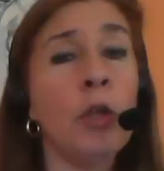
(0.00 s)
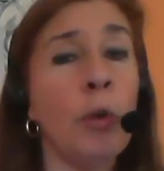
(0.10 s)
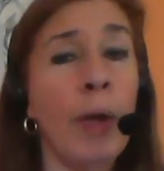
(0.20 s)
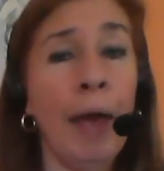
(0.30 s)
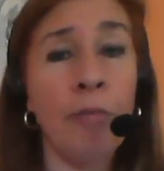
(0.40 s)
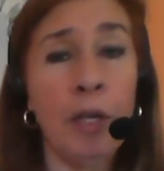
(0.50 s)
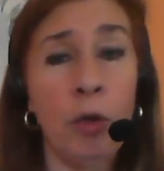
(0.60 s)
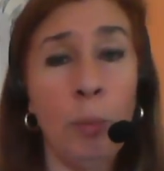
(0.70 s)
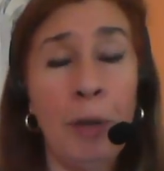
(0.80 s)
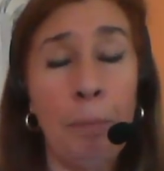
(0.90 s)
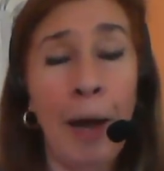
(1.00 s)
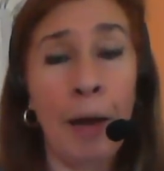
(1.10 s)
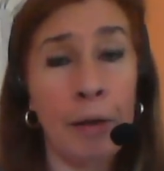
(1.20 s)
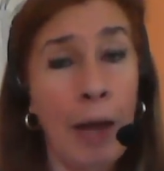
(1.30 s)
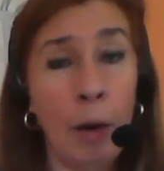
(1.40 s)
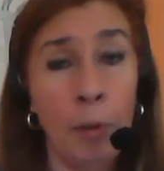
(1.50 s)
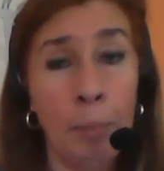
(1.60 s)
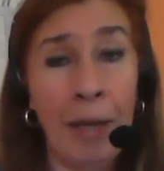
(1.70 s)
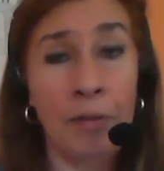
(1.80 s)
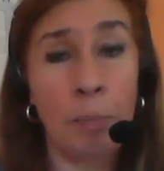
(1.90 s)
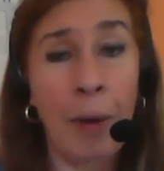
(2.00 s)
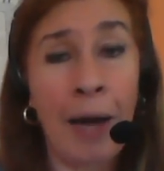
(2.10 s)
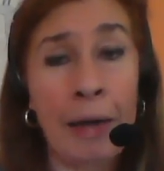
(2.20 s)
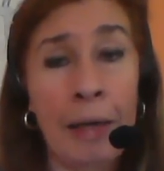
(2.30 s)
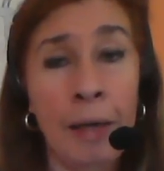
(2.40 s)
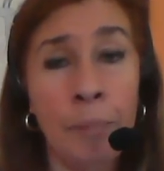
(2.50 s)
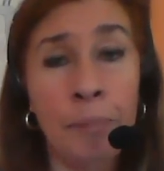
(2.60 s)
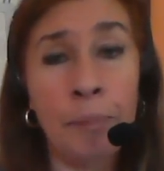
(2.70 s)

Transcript: You have a human bo- carbon based body.